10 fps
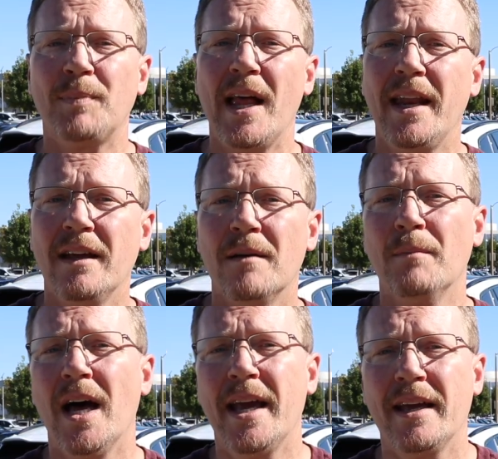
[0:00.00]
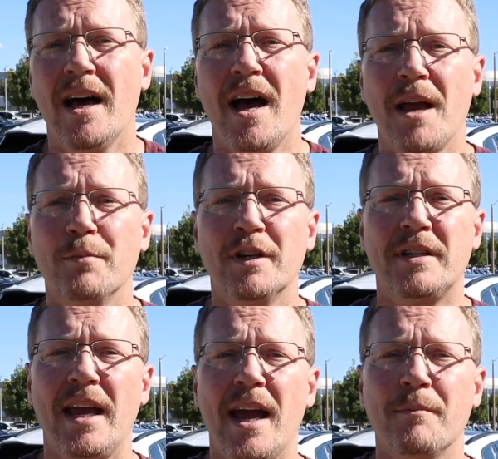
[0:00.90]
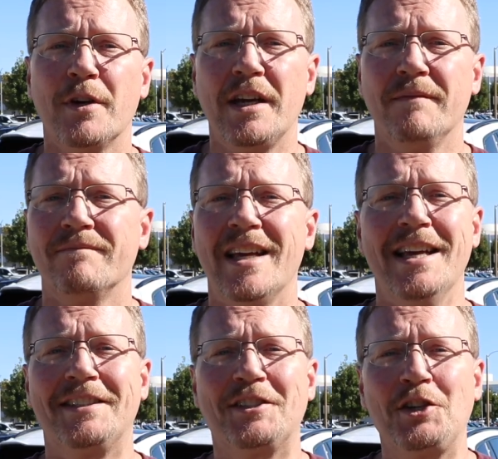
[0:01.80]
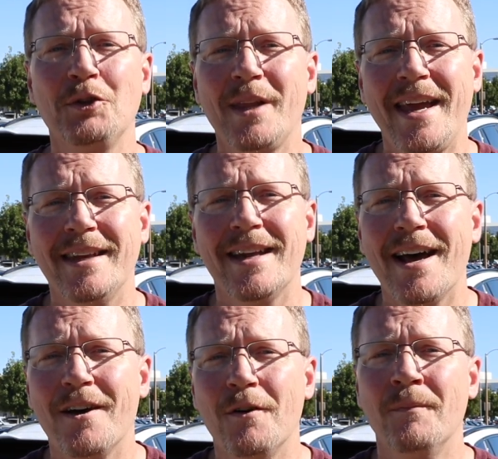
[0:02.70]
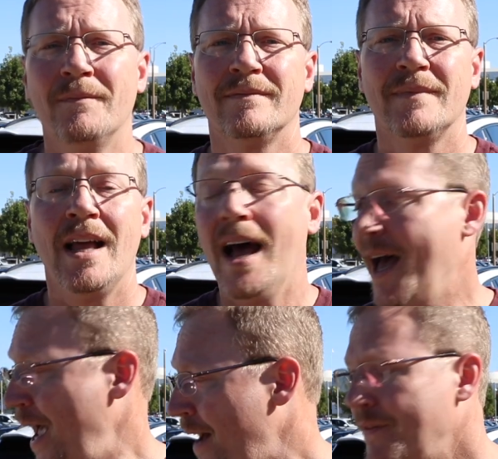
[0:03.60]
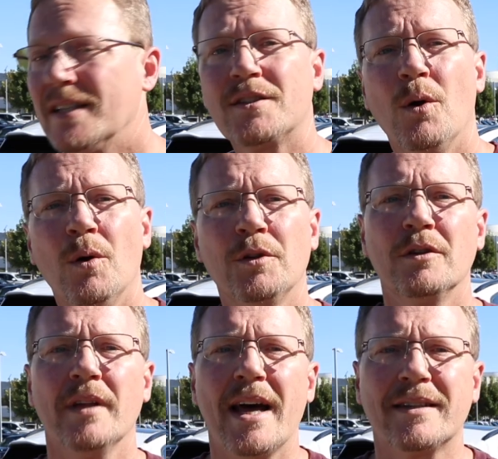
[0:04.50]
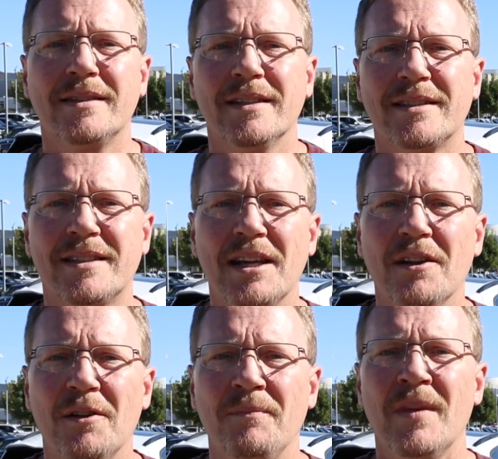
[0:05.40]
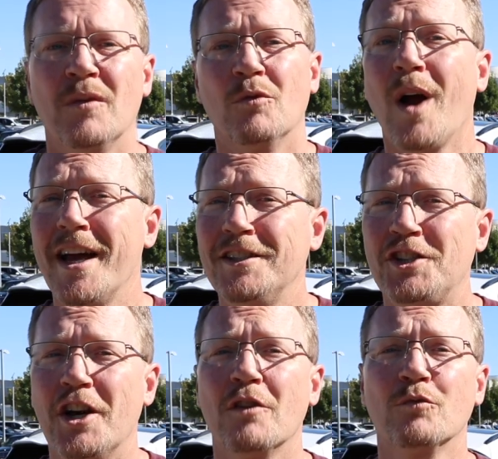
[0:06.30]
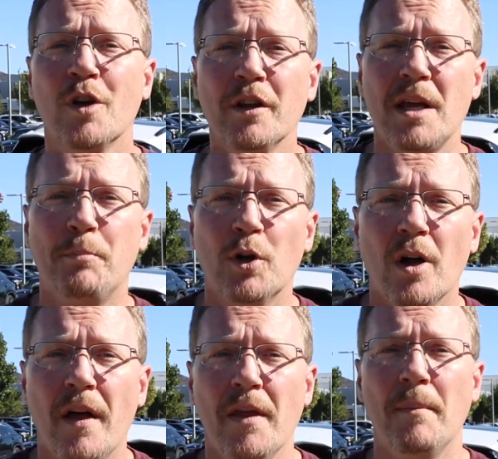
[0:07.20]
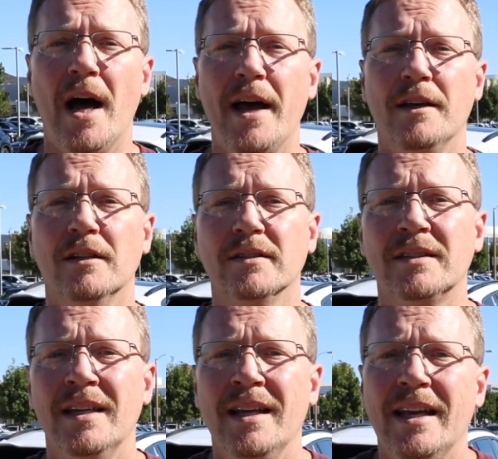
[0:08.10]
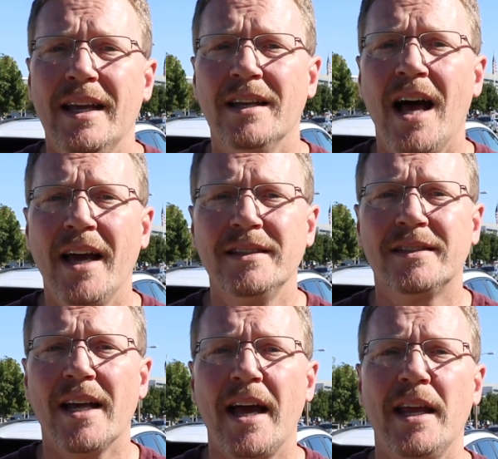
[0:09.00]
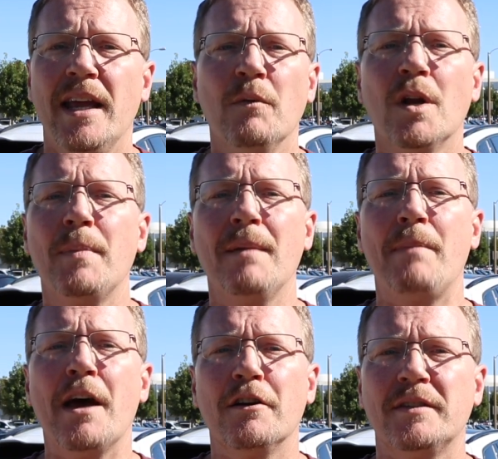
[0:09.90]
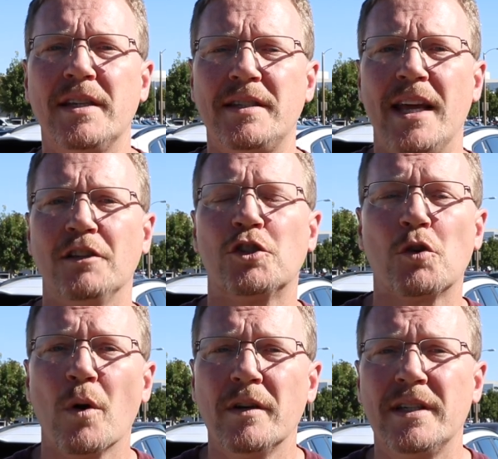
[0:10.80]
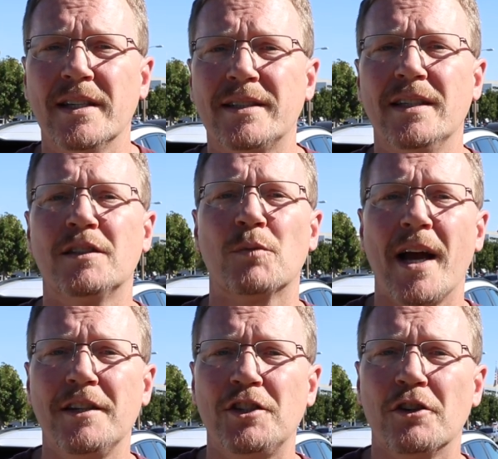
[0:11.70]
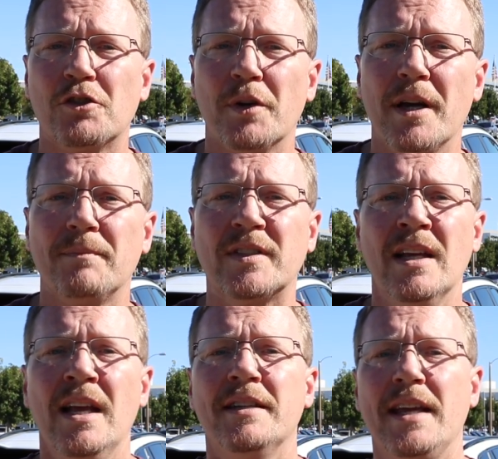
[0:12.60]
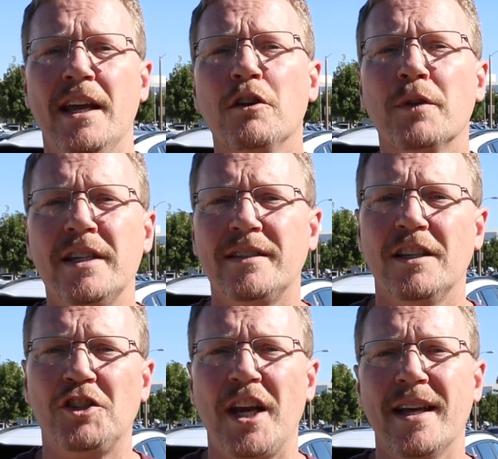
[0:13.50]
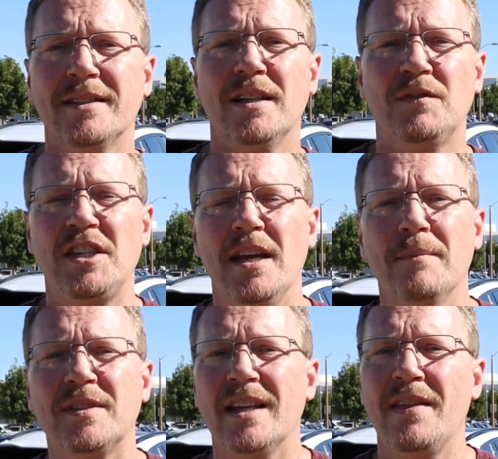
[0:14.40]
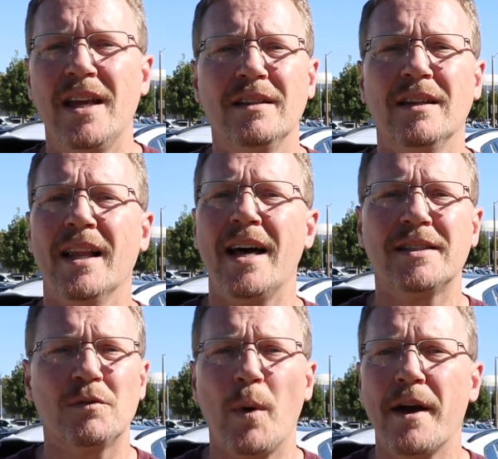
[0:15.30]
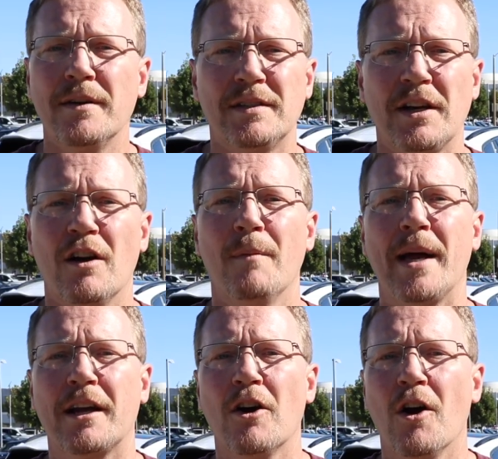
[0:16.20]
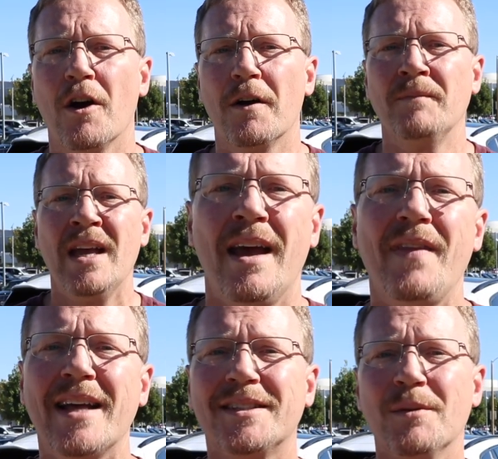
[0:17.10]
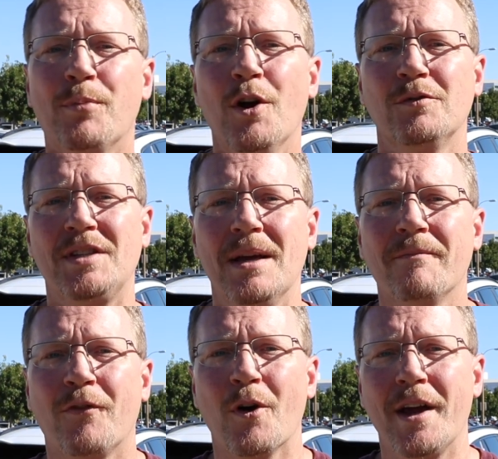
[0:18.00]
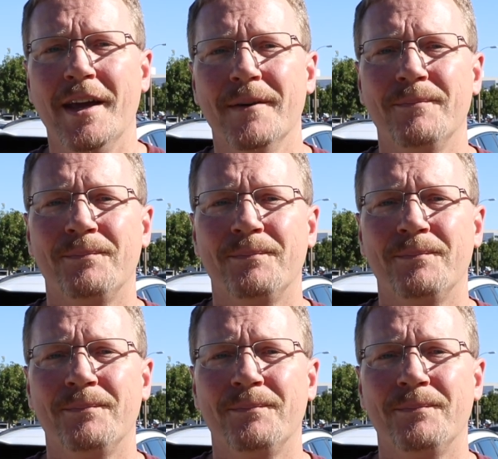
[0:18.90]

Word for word: planning on buying a hybrid Camry. It's too late now. I have this older Lexus still. Rideshare really put on the miles. In hindsight, it would have been better to take short distance rideshare trips to increase the chance of tips and then less wear and tear on my car. And that's a pro tip for you.